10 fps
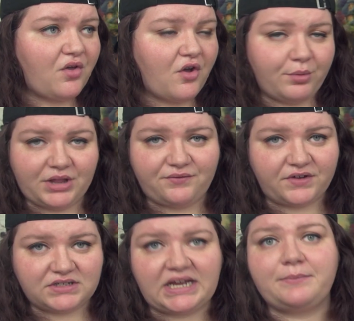a really
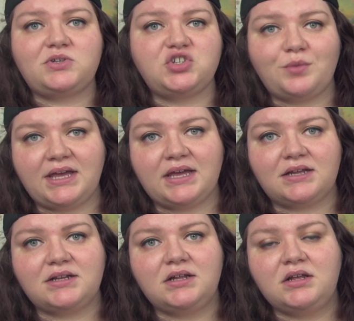fun time doing
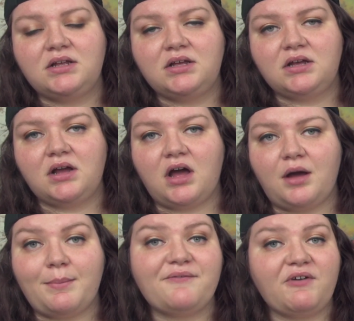it.
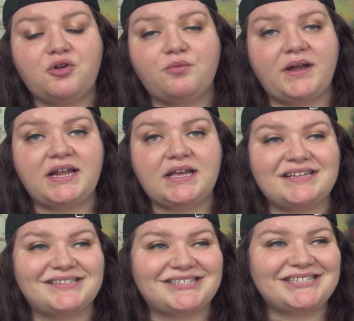My final rating
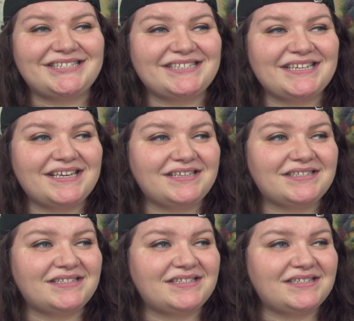is
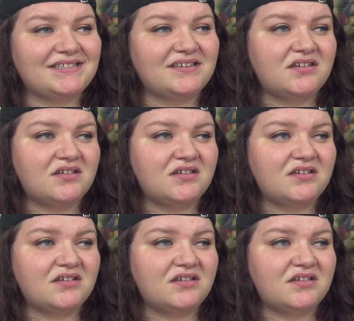6.